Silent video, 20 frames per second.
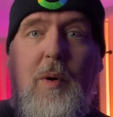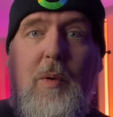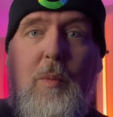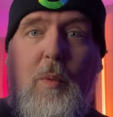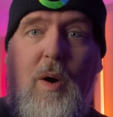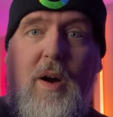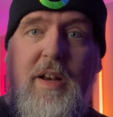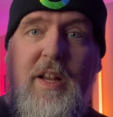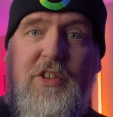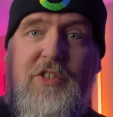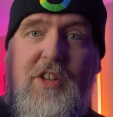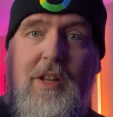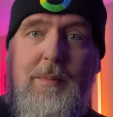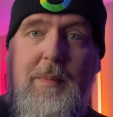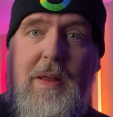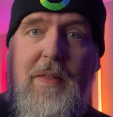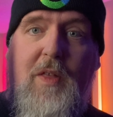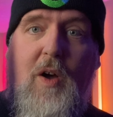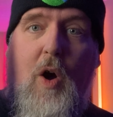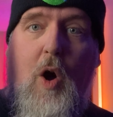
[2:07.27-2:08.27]
1 is going to
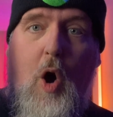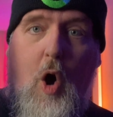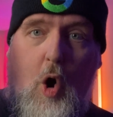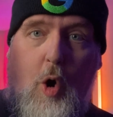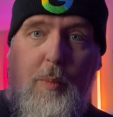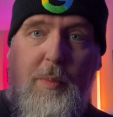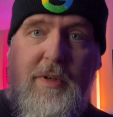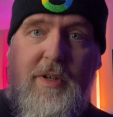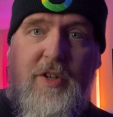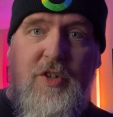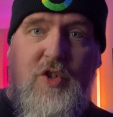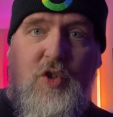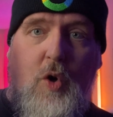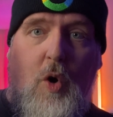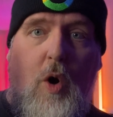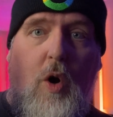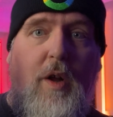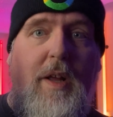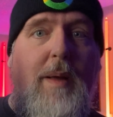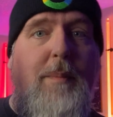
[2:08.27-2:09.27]
be the home
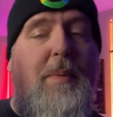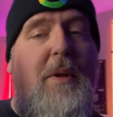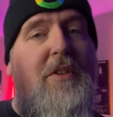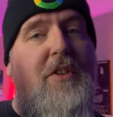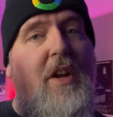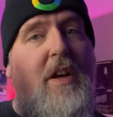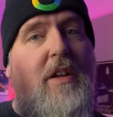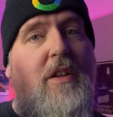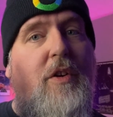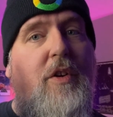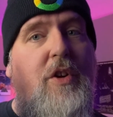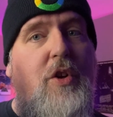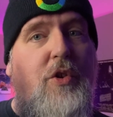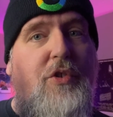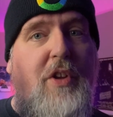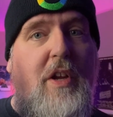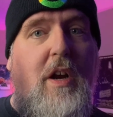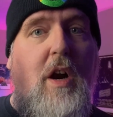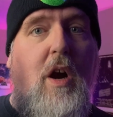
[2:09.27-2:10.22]
control, in particular using